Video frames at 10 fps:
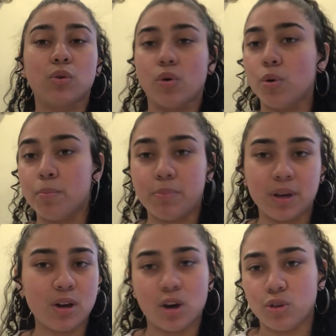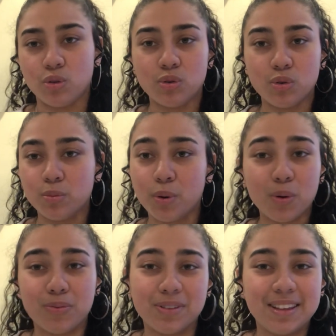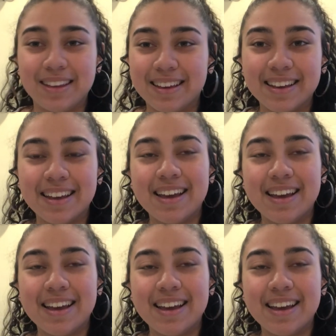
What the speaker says: grow big on YouTube, hopefully,